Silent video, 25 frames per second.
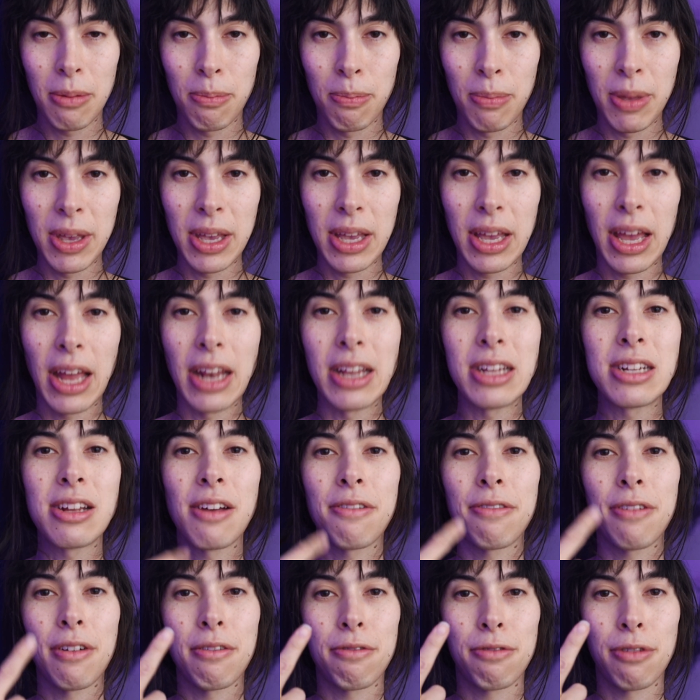being any
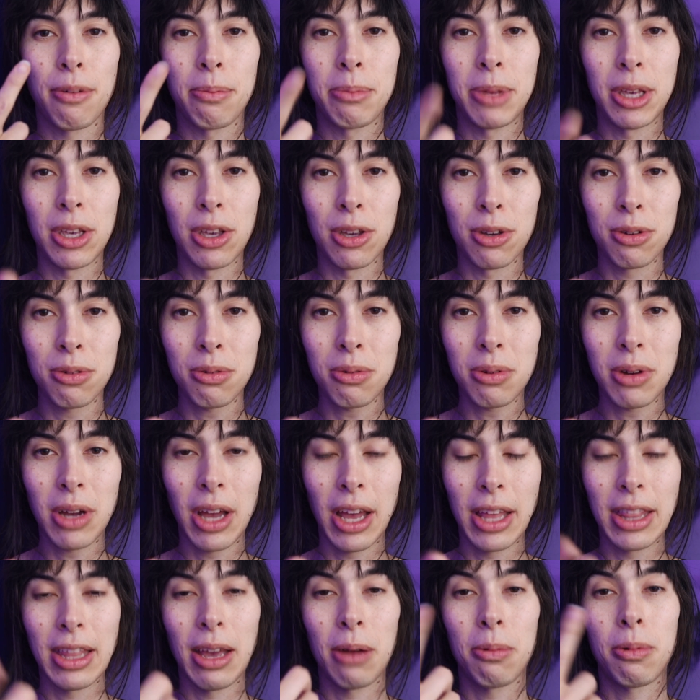different from you,
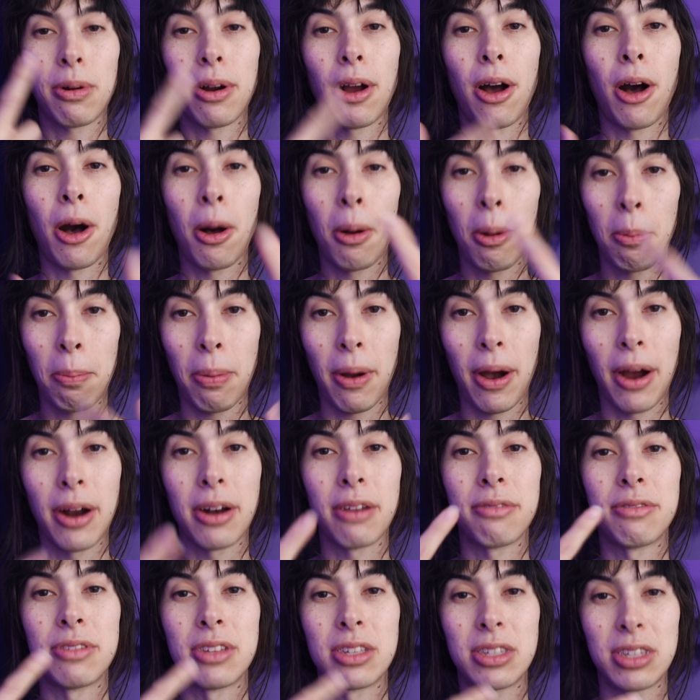and that we're all part
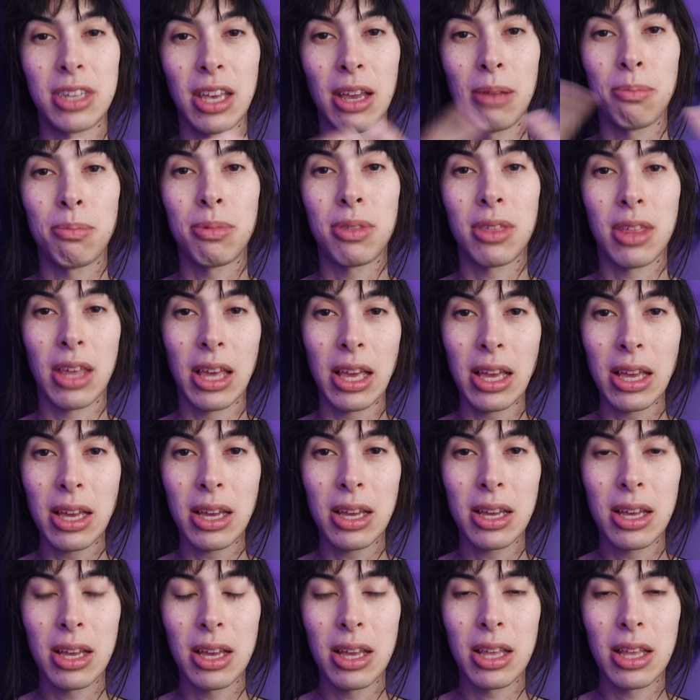of the same thing,